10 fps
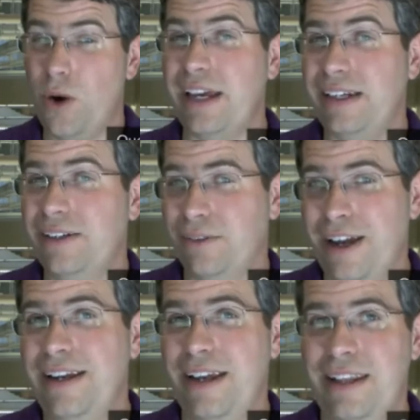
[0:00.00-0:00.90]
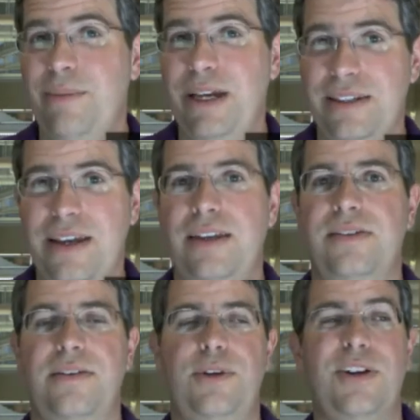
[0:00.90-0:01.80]
weight, right? And that makes
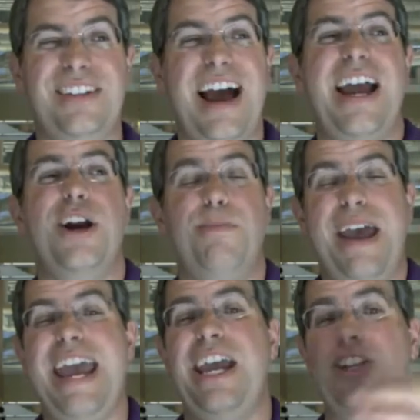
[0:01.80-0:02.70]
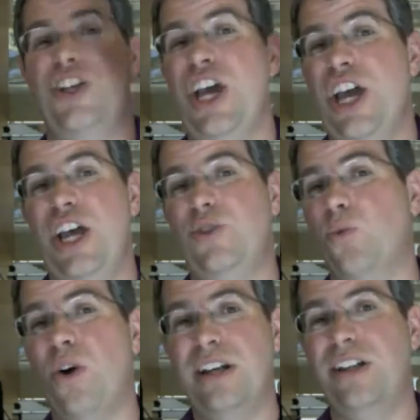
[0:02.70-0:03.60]
sense. If your entire page is
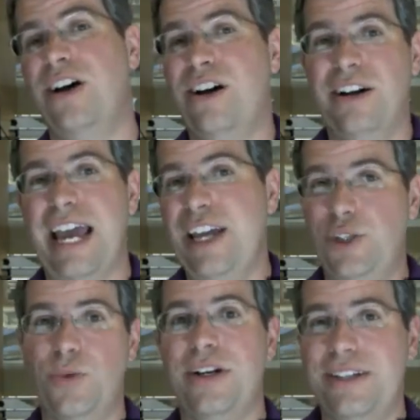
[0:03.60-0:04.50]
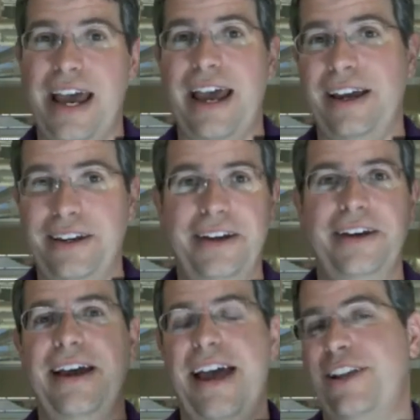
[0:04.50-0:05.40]
one long H1 tag
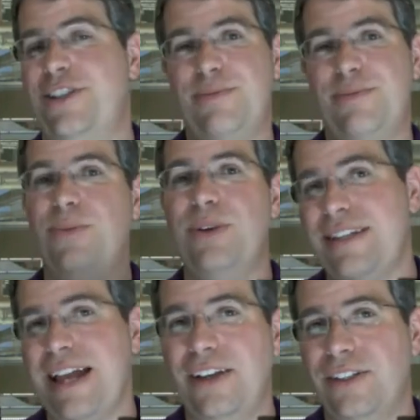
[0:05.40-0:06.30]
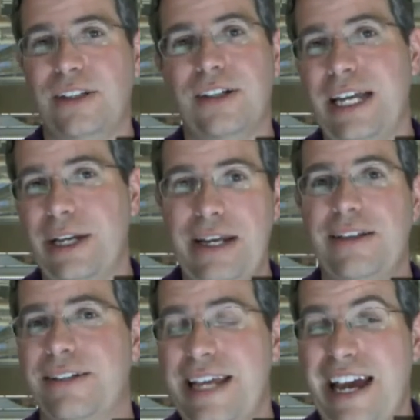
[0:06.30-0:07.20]
and it's just been restyled to look like
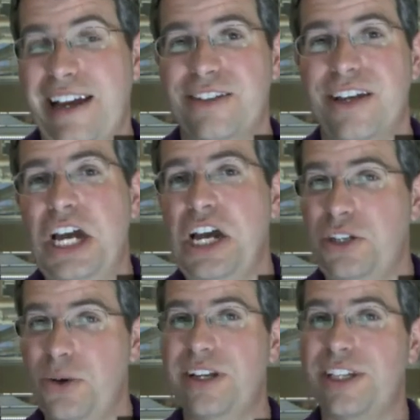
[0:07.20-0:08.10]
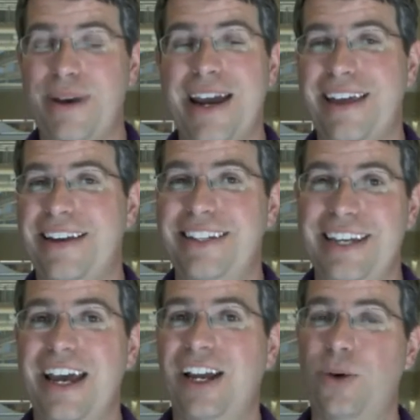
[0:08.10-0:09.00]
regular text, don't expect that
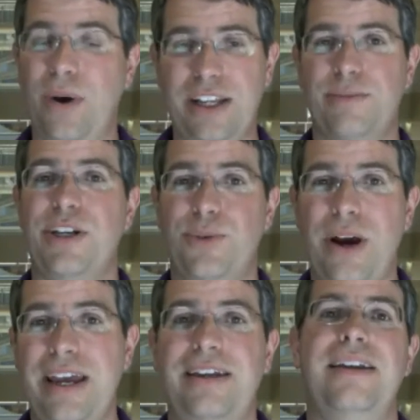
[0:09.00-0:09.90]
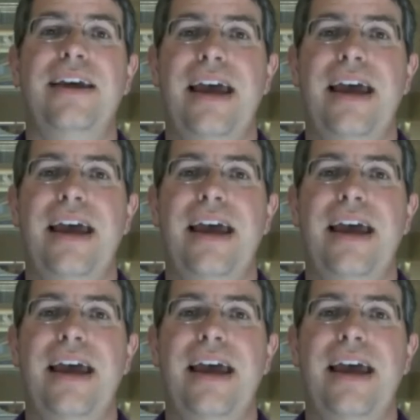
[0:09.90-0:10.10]
to get quite as much weight